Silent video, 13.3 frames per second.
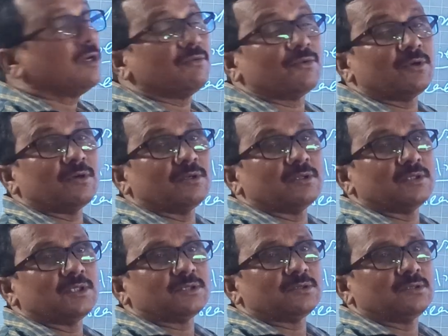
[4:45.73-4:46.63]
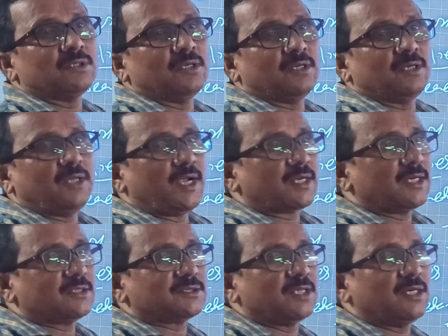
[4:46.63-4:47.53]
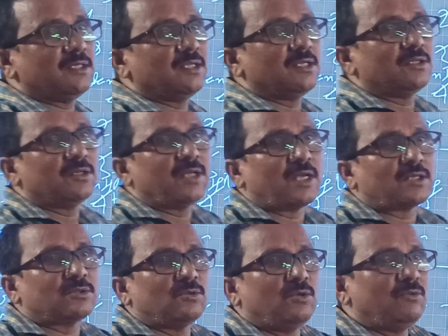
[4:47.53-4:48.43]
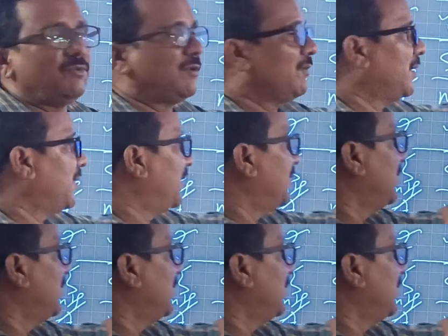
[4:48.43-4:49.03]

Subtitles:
of this reactant side, then the reaction will be forward.